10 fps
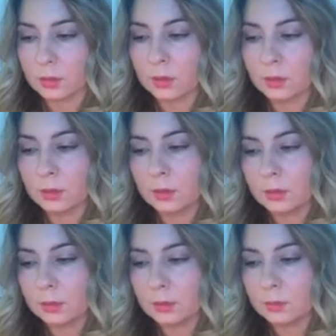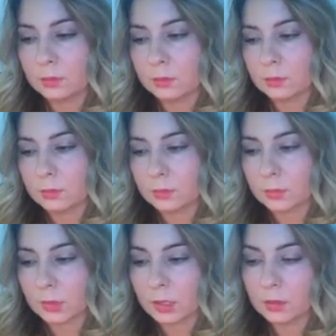at least
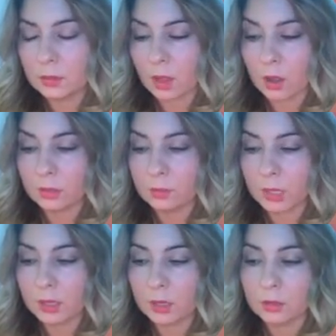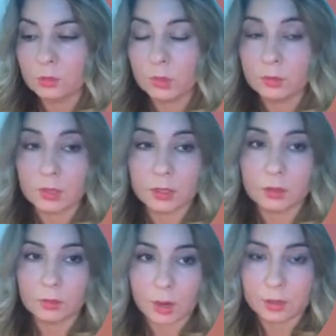these thoughts may get you moving in
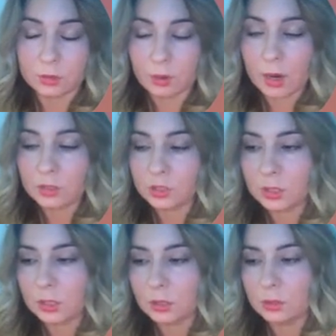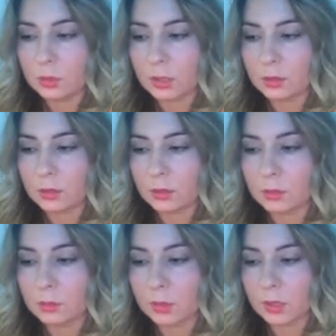the right direction. You might
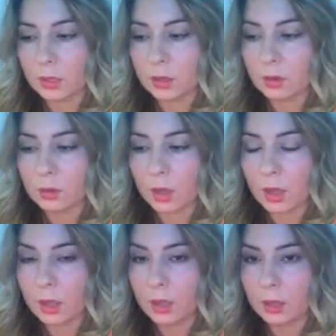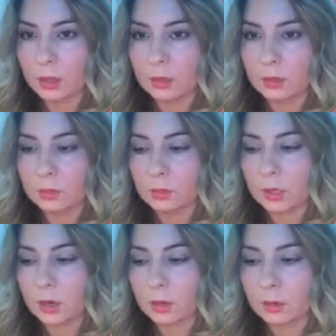start to be like, okay,
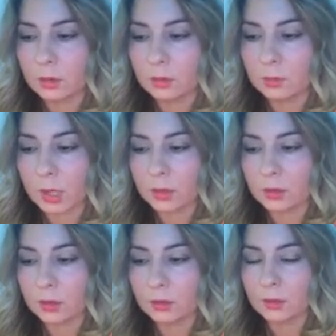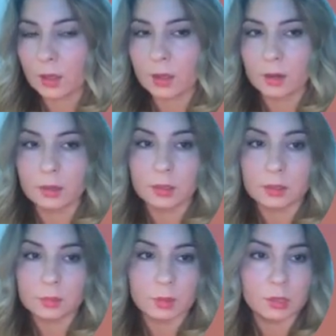what are these methods that I
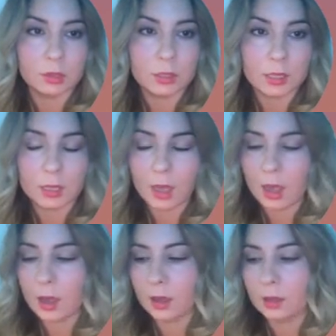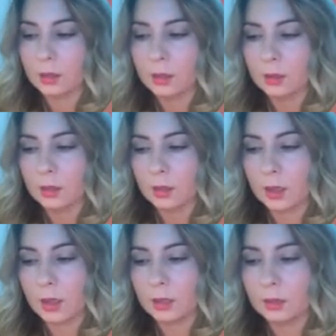need to be looking at?
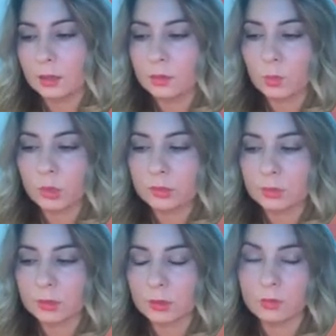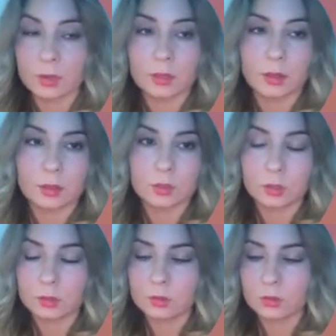And it's more specific than
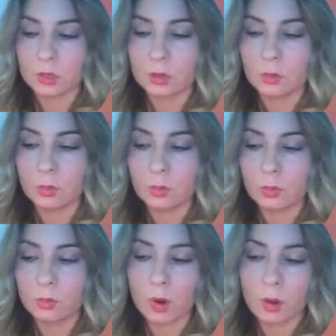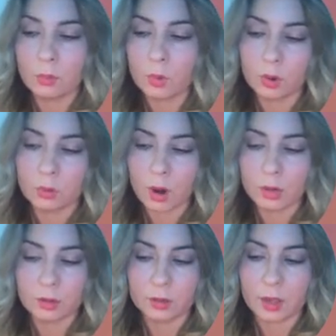just drink more
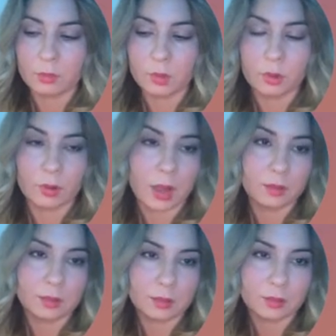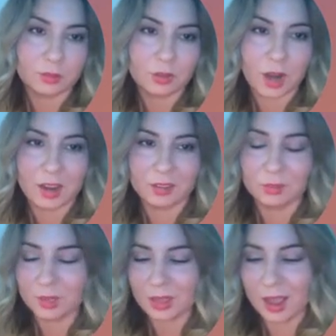water, get more rest, and try and
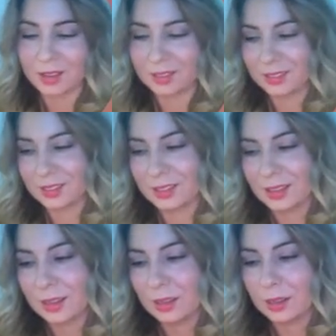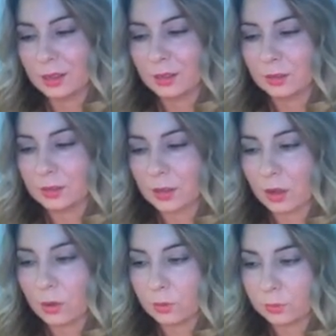relax.
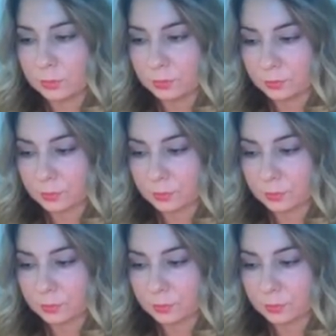So,